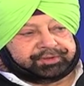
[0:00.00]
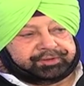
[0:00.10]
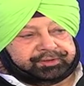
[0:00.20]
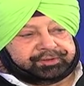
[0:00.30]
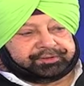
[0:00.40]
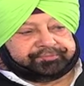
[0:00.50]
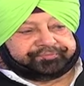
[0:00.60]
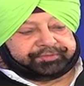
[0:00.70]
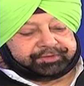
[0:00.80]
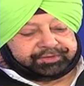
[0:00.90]

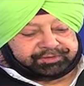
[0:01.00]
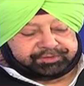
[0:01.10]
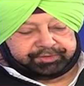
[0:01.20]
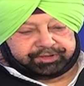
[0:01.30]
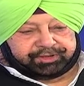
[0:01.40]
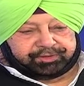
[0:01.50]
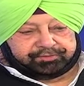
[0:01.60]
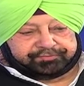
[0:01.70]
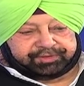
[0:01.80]
and since the beginning of,